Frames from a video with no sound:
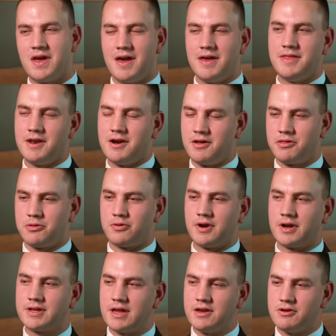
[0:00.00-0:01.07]
And then I thought
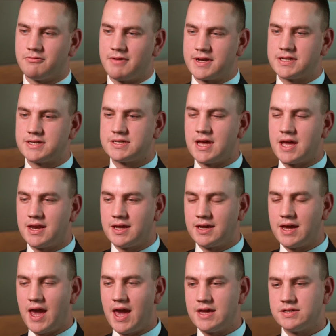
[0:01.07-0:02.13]
I'd get your
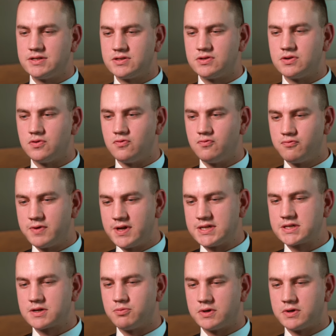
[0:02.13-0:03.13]
understanding as to risk.